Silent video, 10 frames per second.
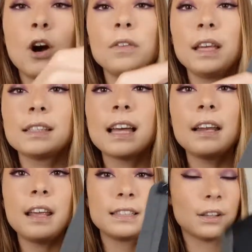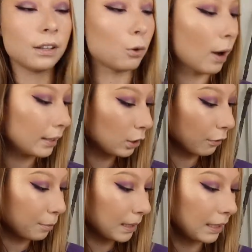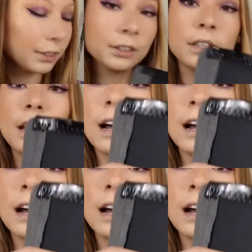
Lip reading: On the inside, it's quite a soft material.